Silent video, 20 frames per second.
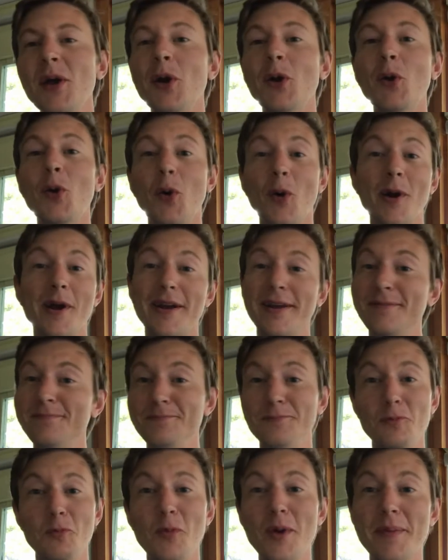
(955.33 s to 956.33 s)
Corey,
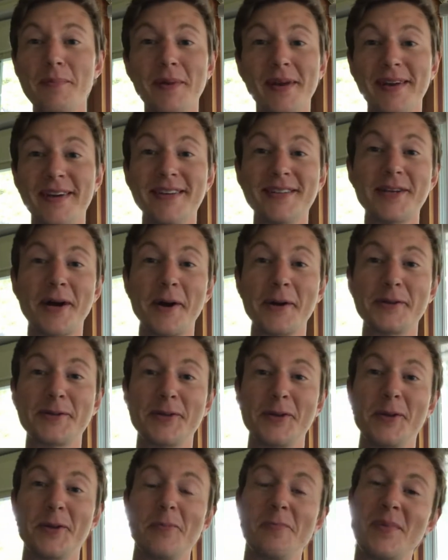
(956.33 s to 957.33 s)
weeping guitar
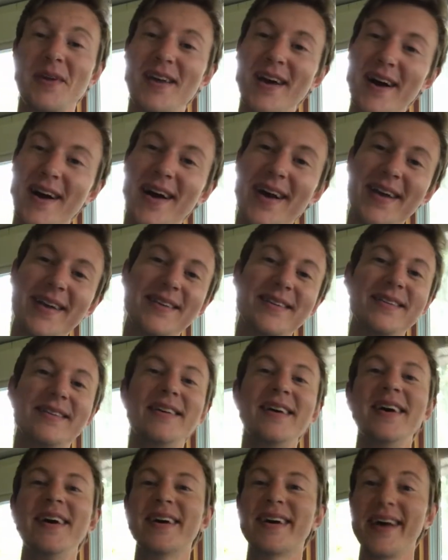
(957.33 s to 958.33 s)
solo behind,
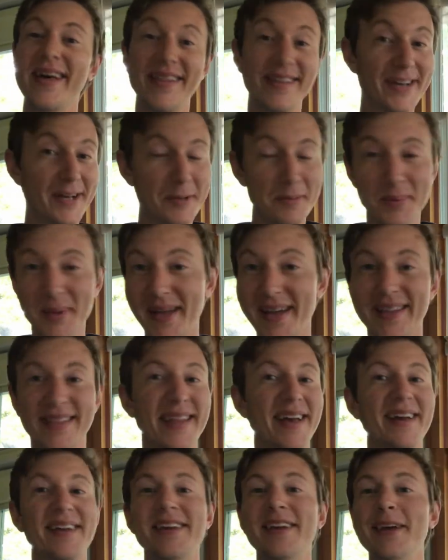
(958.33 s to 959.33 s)
Khalil playing
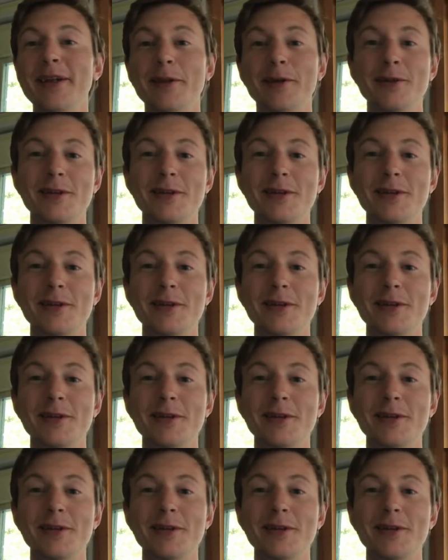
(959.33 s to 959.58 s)
that killer